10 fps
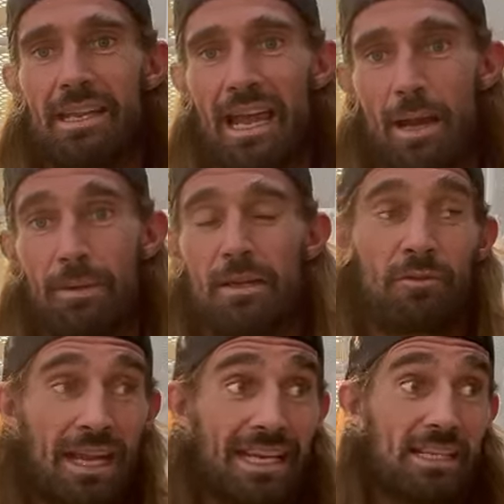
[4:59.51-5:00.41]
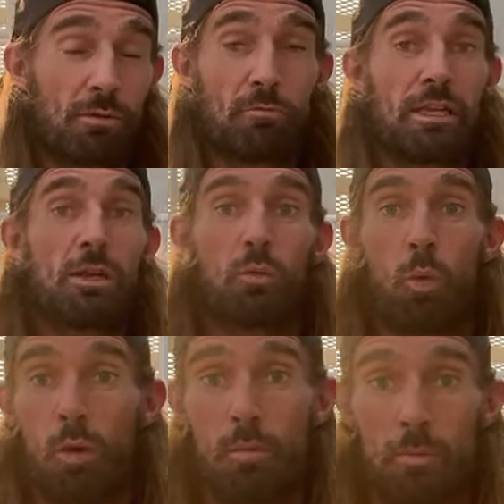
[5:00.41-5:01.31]
habit of getting into a really good
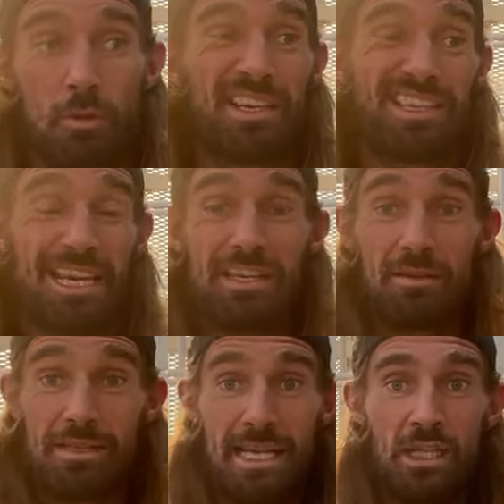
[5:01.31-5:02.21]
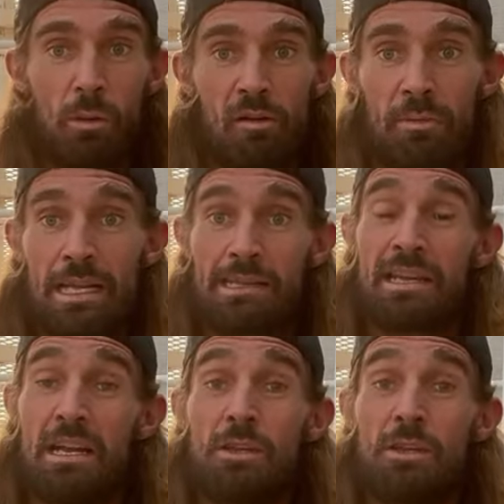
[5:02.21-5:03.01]
warm-up where it's taking you 10, 12 minutes.